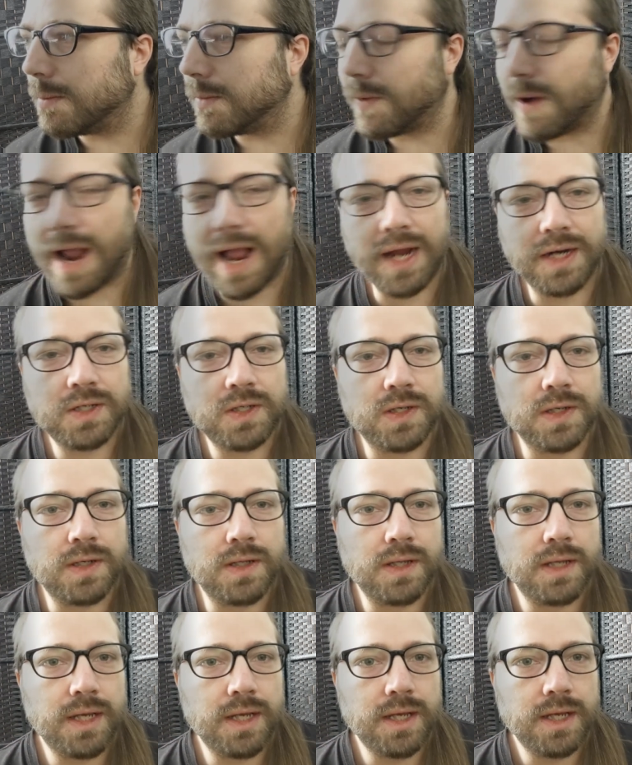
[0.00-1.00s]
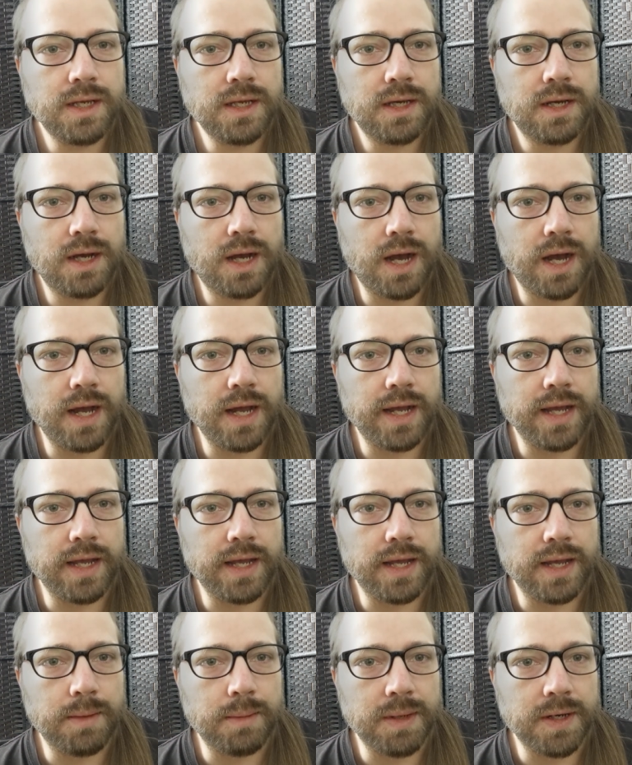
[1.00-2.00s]
rationally, I
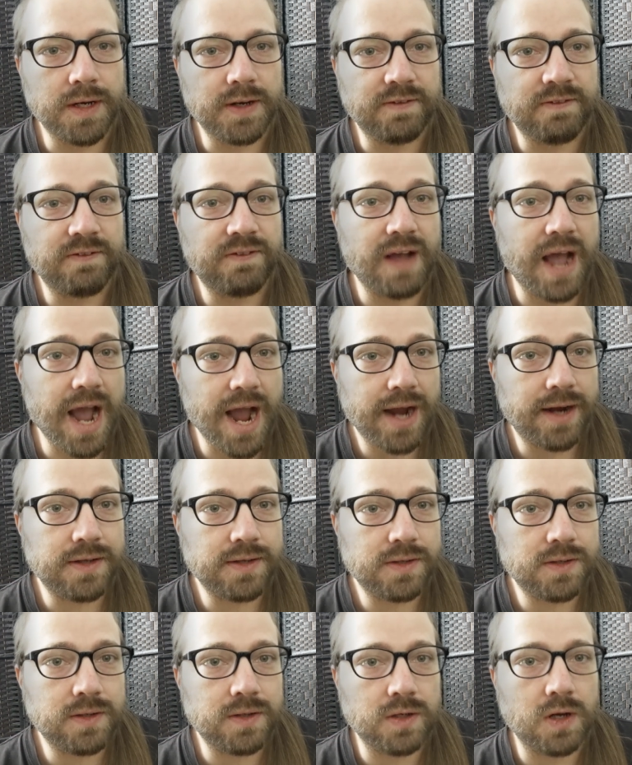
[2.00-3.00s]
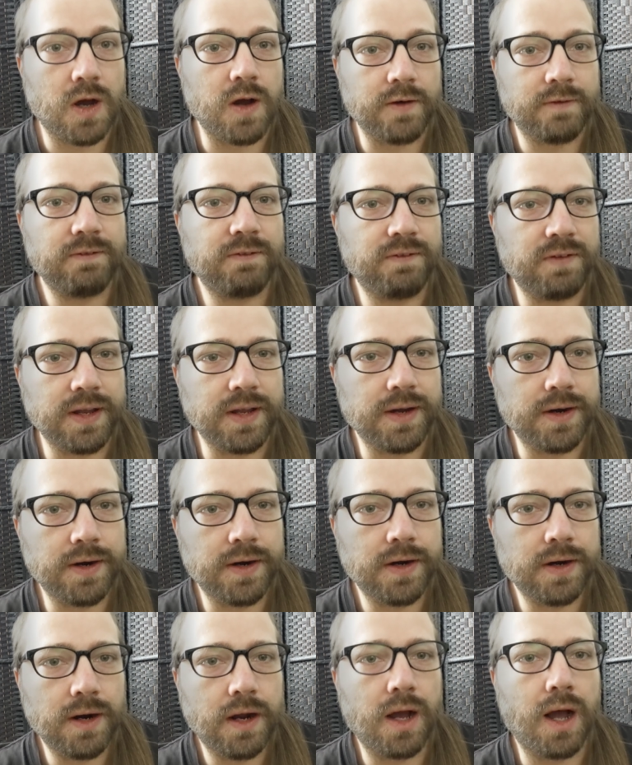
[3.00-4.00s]
am into facts, not
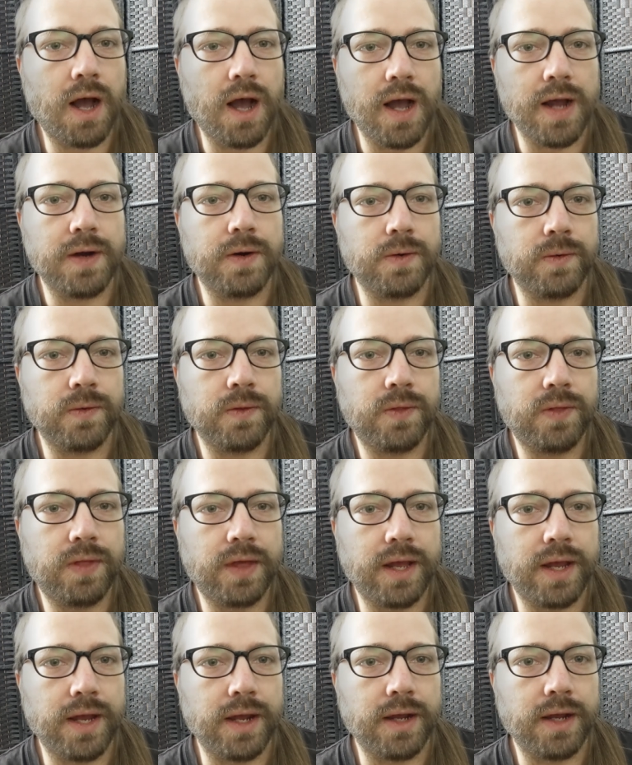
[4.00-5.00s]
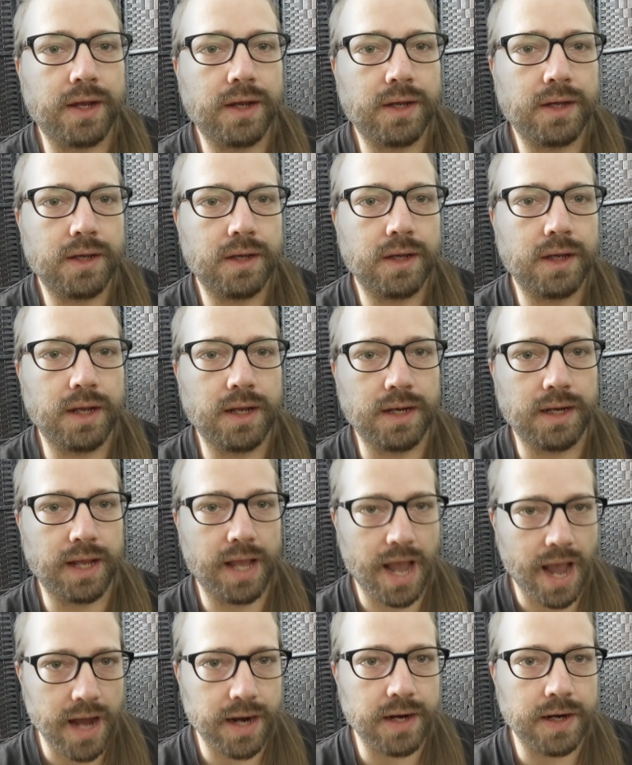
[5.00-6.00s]
fear. I don't think in
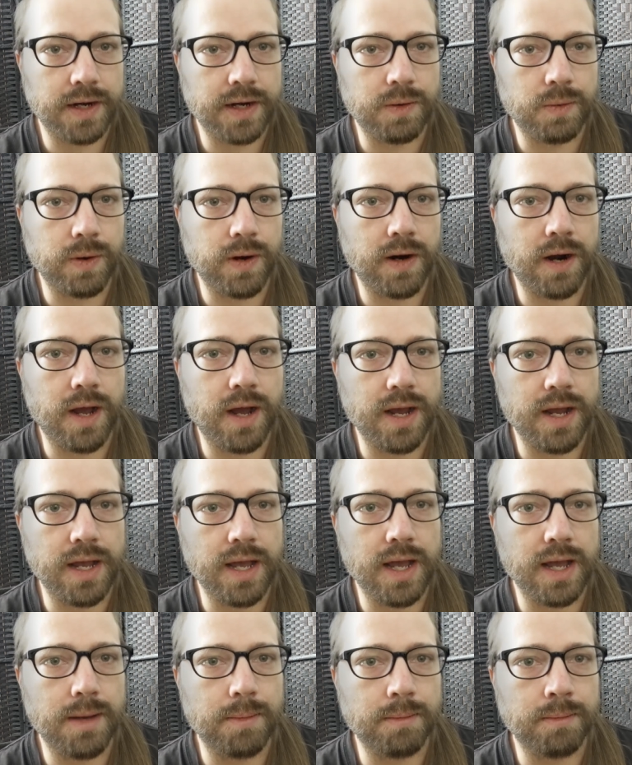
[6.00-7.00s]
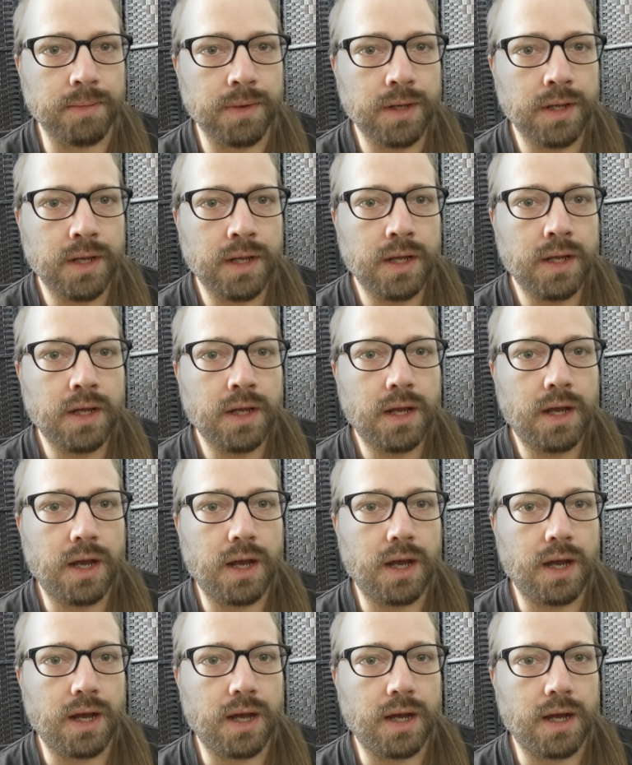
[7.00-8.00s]
Canada where I am
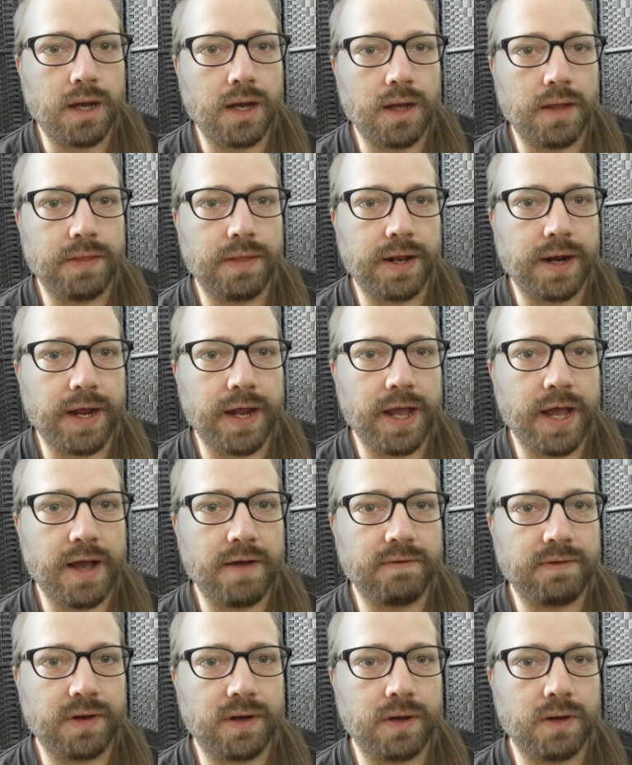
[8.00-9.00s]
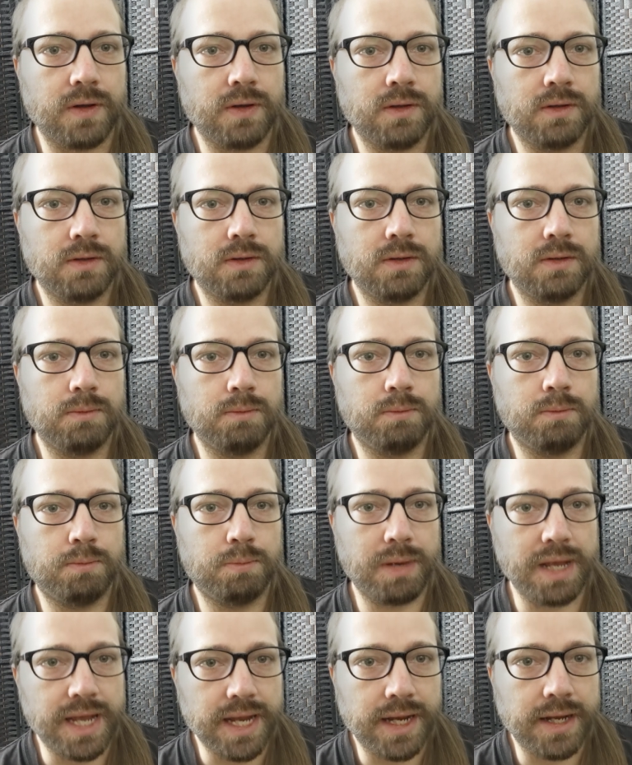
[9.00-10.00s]
that I have a
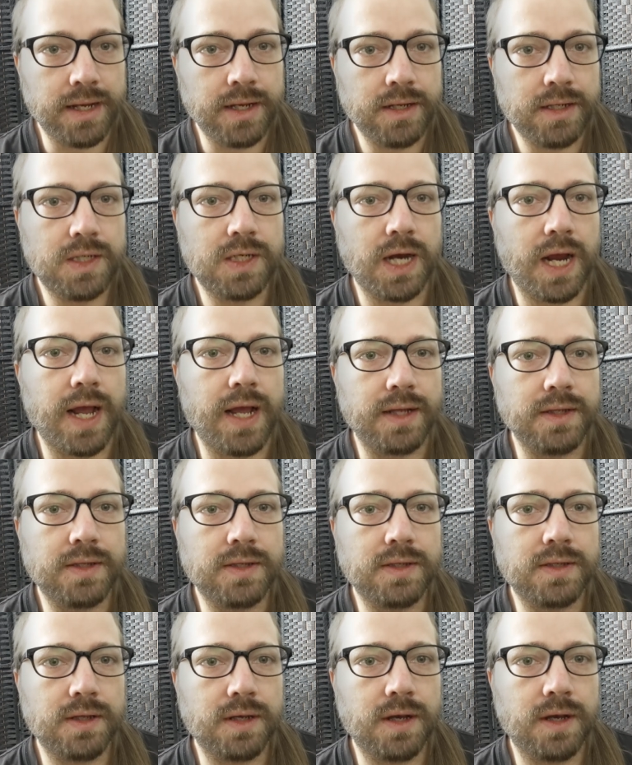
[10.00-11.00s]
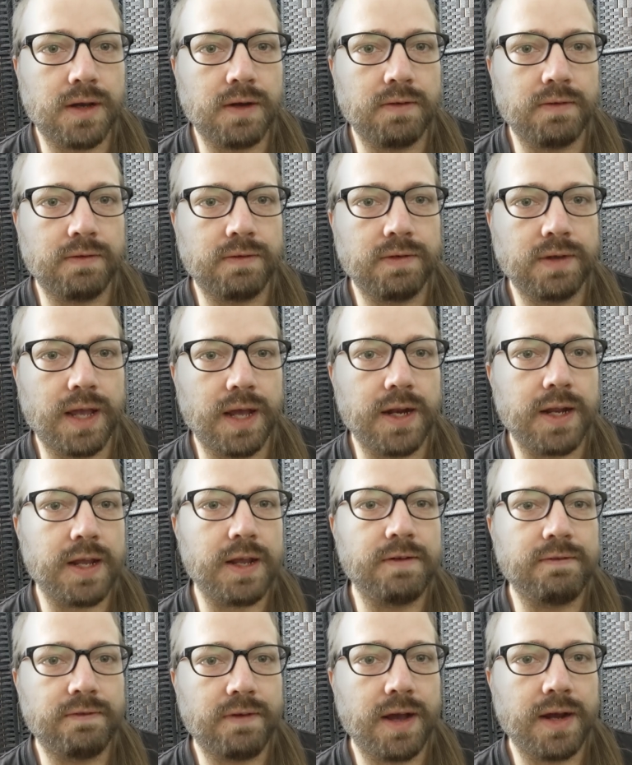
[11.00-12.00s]
big chance of getting
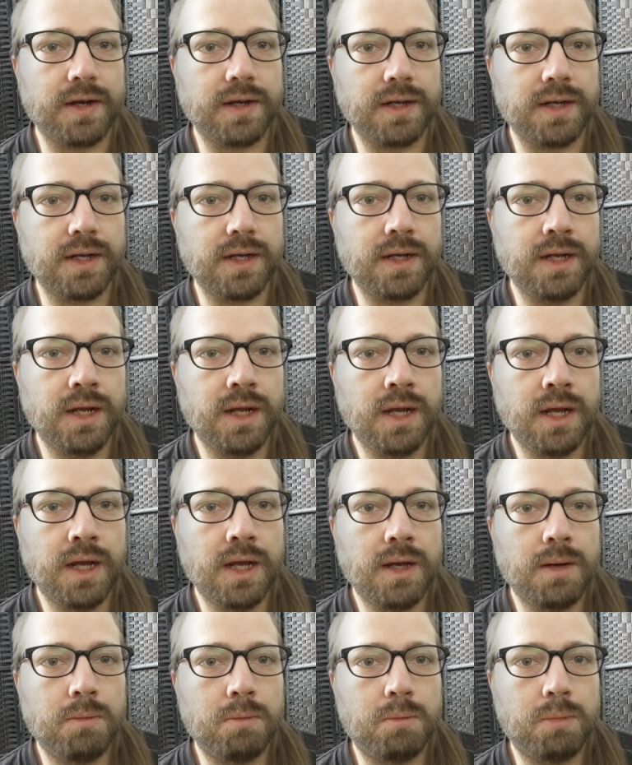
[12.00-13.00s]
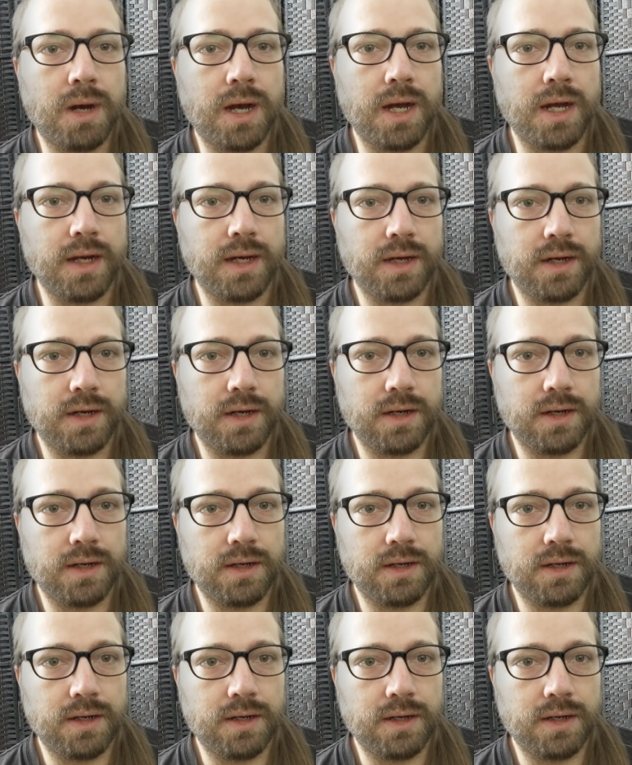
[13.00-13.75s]
infected, but